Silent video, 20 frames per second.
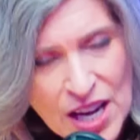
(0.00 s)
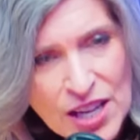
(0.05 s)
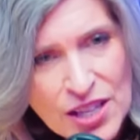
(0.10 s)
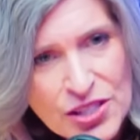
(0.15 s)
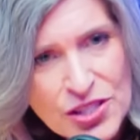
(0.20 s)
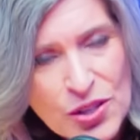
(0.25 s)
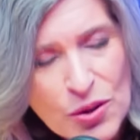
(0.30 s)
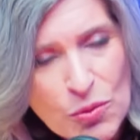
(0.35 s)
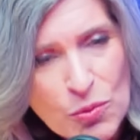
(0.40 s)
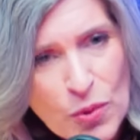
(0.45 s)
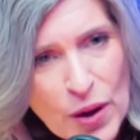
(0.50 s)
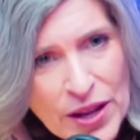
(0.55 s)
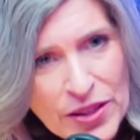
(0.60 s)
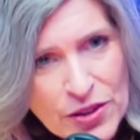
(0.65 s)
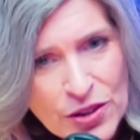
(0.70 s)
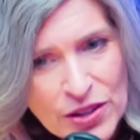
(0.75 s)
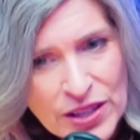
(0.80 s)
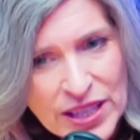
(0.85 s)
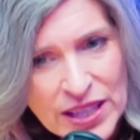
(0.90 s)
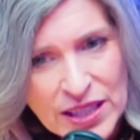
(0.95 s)
So
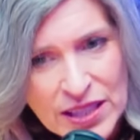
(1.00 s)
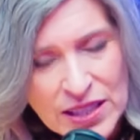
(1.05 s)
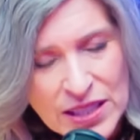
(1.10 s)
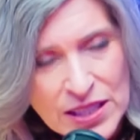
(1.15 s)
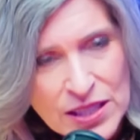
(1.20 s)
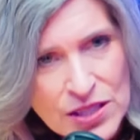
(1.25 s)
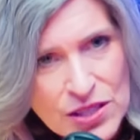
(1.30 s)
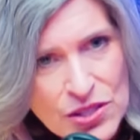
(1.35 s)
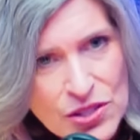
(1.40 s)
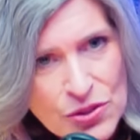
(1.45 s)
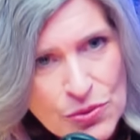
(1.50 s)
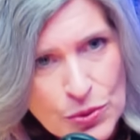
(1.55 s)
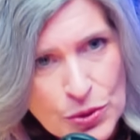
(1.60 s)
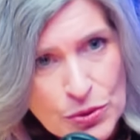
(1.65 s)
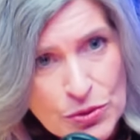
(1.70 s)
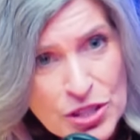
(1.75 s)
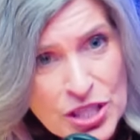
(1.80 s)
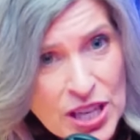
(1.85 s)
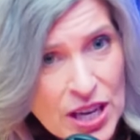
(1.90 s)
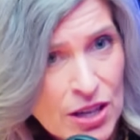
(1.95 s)
whether it is
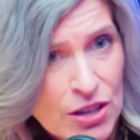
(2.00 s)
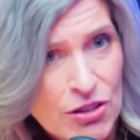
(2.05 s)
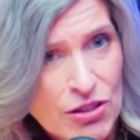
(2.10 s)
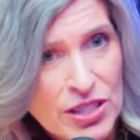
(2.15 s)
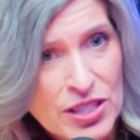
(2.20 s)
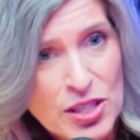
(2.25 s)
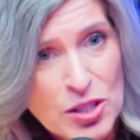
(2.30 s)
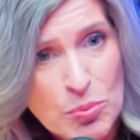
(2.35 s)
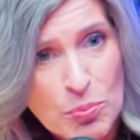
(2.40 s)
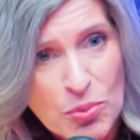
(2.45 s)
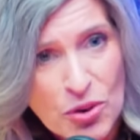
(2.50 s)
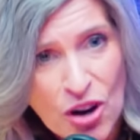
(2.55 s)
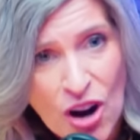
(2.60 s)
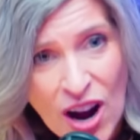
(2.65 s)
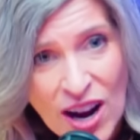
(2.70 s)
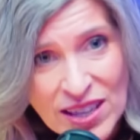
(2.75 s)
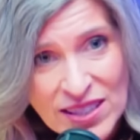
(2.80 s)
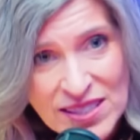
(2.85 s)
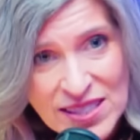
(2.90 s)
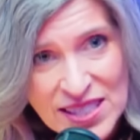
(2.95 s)
through terrorist
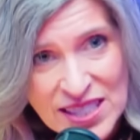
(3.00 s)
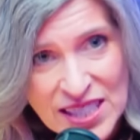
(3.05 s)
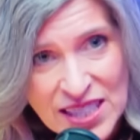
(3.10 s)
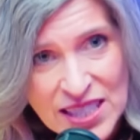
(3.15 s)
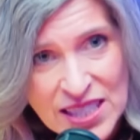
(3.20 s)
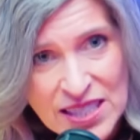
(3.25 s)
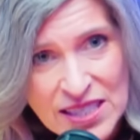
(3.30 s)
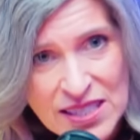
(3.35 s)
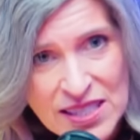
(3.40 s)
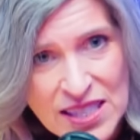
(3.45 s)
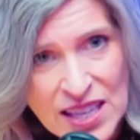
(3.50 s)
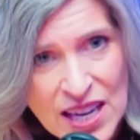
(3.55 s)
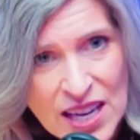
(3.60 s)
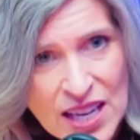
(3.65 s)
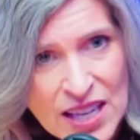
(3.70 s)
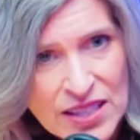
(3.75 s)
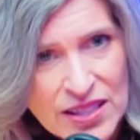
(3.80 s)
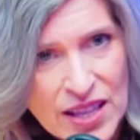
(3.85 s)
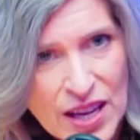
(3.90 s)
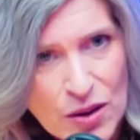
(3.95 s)
proxies
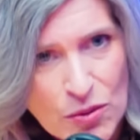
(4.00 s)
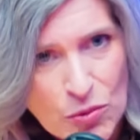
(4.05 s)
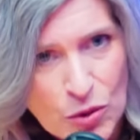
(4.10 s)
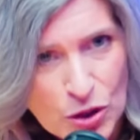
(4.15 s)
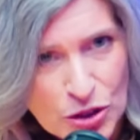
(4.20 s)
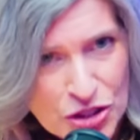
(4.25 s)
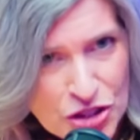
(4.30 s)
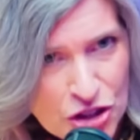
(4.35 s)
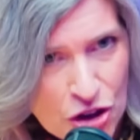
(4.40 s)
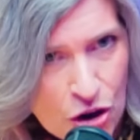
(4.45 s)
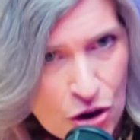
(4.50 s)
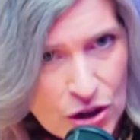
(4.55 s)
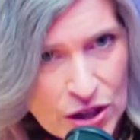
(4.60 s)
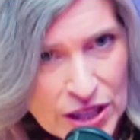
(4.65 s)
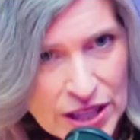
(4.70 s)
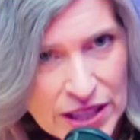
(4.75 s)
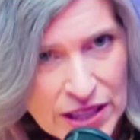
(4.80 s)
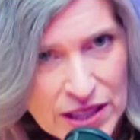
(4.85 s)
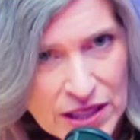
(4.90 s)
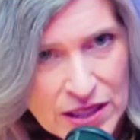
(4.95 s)
that will
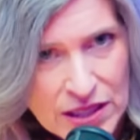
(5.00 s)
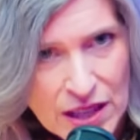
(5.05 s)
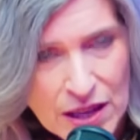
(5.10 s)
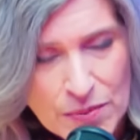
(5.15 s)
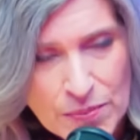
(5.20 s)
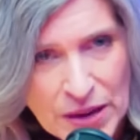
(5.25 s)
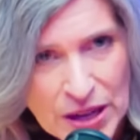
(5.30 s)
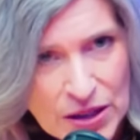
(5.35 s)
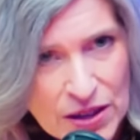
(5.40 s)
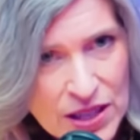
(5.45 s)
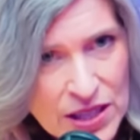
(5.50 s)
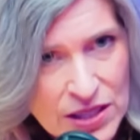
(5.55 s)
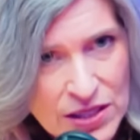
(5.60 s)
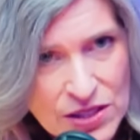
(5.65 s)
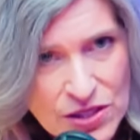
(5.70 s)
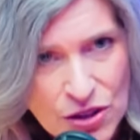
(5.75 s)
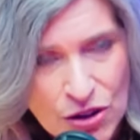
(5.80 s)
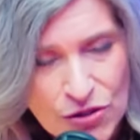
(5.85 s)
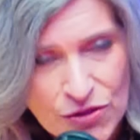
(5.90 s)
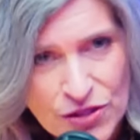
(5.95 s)
target
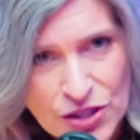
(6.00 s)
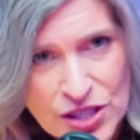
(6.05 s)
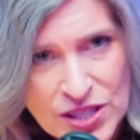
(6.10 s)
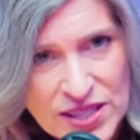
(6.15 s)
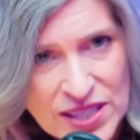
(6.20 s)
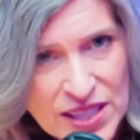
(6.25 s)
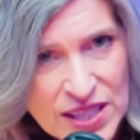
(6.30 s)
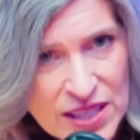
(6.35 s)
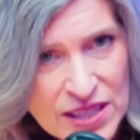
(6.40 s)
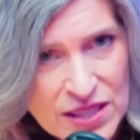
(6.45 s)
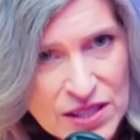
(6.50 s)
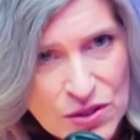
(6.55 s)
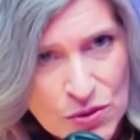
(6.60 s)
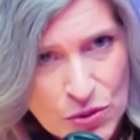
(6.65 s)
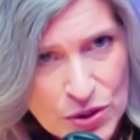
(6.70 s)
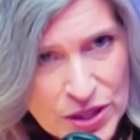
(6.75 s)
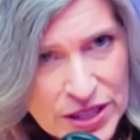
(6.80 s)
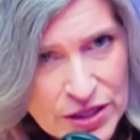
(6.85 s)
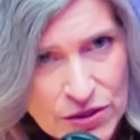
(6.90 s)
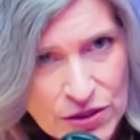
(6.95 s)
Americans overseas
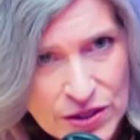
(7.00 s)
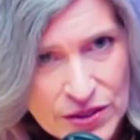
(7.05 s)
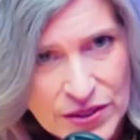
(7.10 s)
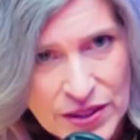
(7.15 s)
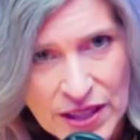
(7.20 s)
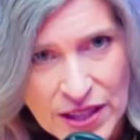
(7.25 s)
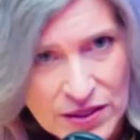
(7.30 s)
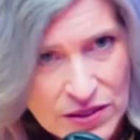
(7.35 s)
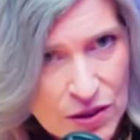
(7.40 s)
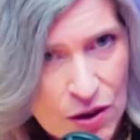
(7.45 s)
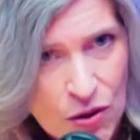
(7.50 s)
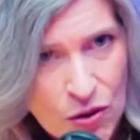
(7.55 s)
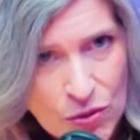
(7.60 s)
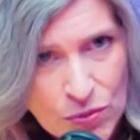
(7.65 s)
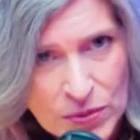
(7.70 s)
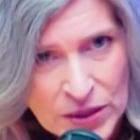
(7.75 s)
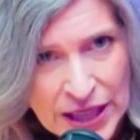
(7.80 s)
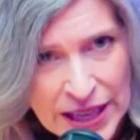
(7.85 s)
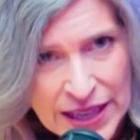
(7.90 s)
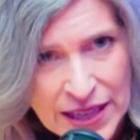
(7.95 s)
or here at the
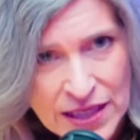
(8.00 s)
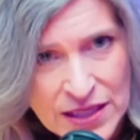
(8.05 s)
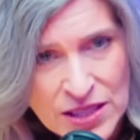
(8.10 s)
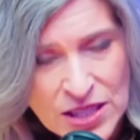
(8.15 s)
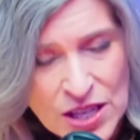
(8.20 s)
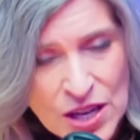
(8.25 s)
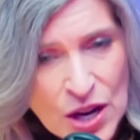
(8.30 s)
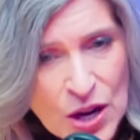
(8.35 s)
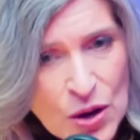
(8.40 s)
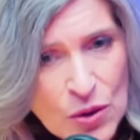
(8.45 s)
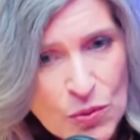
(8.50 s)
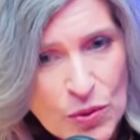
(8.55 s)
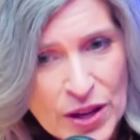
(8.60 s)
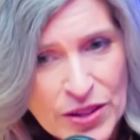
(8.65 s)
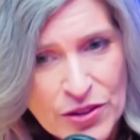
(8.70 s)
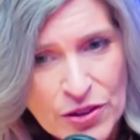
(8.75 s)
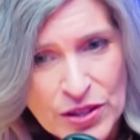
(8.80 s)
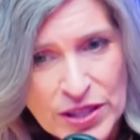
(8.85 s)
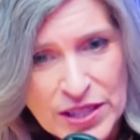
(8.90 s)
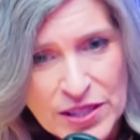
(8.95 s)
homeland,
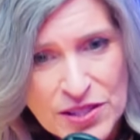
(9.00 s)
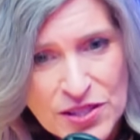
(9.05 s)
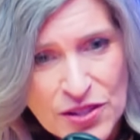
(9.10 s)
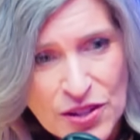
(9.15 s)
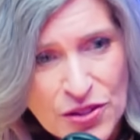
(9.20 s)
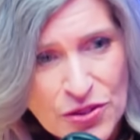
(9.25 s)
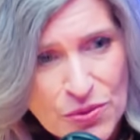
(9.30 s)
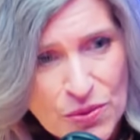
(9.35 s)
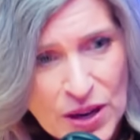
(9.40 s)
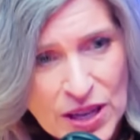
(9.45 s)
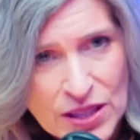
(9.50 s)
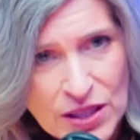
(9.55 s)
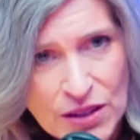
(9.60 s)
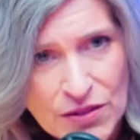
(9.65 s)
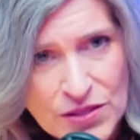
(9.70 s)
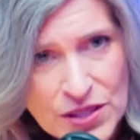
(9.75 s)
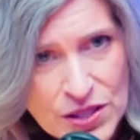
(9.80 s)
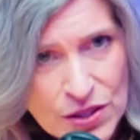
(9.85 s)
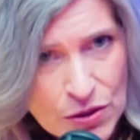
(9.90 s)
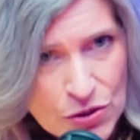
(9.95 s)
whether it's the threat of
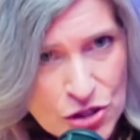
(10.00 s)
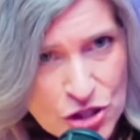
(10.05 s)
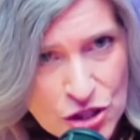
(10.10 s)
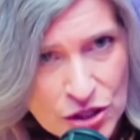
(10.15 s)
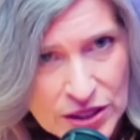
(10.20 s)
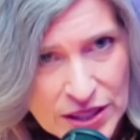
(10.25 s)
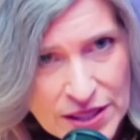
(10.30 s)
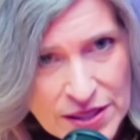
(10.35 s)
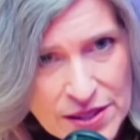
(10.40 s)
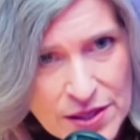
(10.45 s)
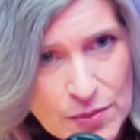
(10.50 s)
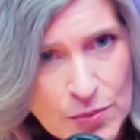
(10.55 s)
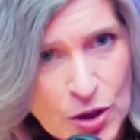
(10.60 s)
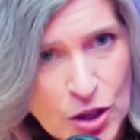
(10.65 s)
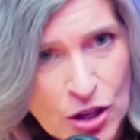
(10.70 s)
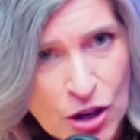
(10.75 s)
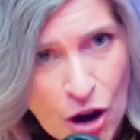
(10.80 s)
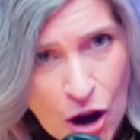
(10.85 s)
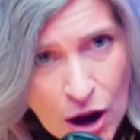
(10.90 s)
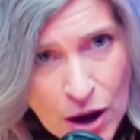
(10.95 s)
socialism or
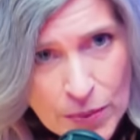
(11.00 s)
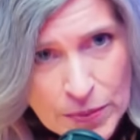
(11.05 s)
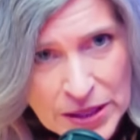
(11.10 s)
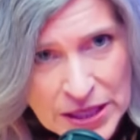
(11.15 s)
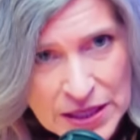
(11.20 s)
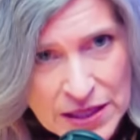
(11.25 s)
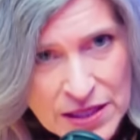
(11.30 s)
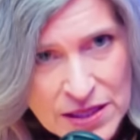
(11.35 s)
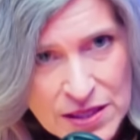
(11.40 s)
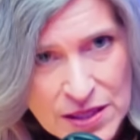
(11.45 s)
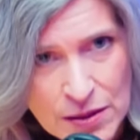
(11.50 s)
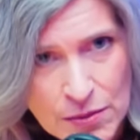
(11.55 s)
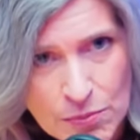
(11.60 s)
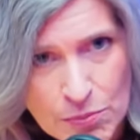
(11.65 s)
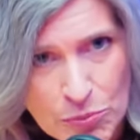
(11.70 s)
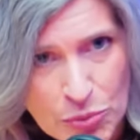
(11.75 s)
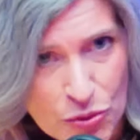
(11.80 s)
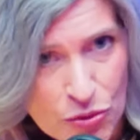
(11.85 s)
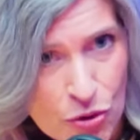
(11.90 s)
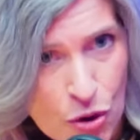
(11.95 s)
communism
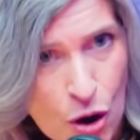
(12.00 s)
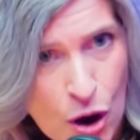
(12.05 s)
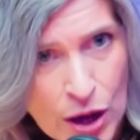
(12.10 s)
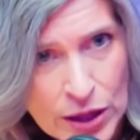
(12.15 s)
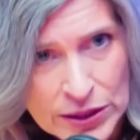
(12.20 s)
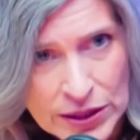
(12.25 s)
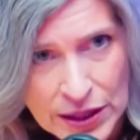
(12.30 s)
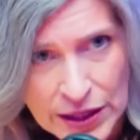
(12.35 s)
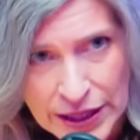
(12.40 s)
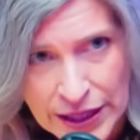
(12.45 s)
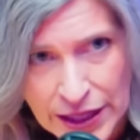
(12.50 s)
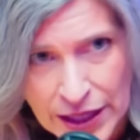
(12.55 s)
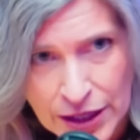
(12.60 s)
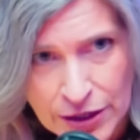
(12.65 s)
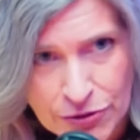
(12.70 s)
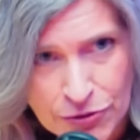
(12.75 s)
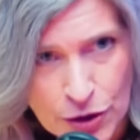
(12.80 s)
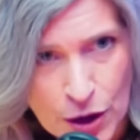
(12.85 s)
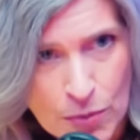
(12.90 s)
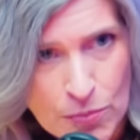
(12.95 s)
broadly
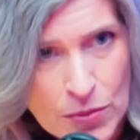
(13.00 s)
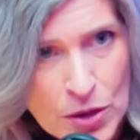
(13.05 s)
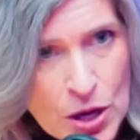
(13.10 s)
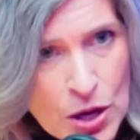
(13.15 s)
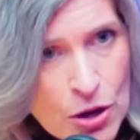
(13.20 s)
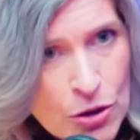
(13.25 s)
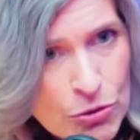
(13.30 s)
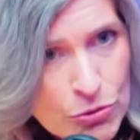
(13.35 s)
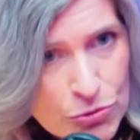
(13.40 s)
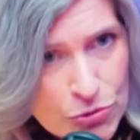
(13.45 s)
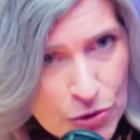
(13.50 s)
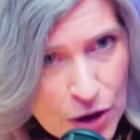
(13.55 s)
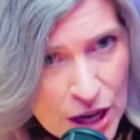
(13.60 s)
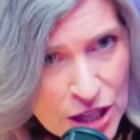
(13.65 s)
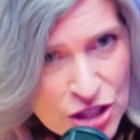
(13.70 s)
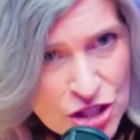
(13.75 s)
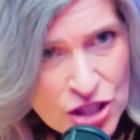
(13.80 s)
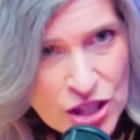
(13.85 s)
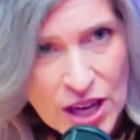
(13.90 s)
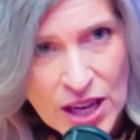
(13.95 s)
from
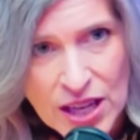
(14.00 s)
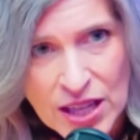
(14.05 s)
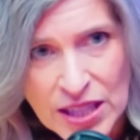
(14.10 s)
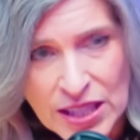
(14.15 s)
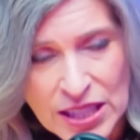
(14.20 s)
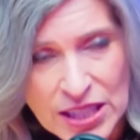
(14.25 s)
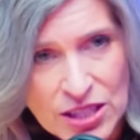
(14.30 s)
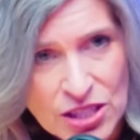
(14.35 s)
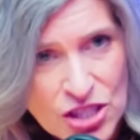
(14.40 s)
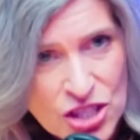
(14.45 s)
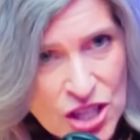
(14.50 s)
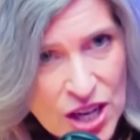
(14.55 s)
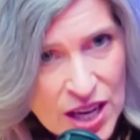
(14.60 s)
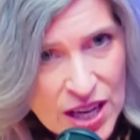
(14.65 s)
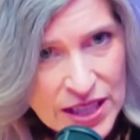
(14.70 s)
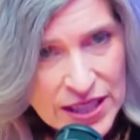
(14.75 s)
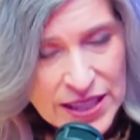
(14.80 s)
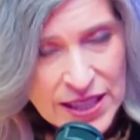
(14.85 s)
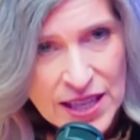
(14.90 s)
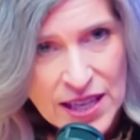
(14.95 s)
Russia and
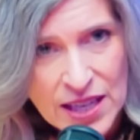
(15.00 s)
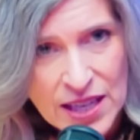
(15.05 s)
China,